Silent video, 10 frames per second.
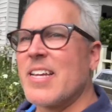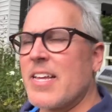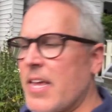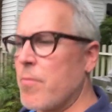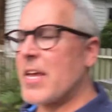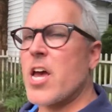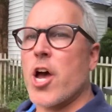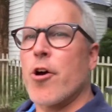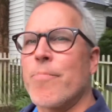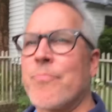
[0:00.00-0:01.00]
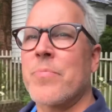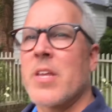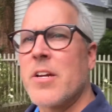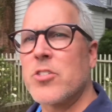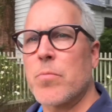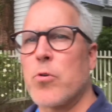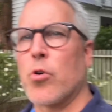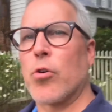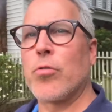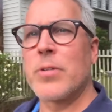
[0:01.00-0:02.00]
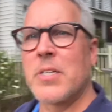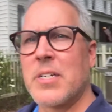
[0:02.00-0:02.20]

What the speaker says: here we go. Here's the pool.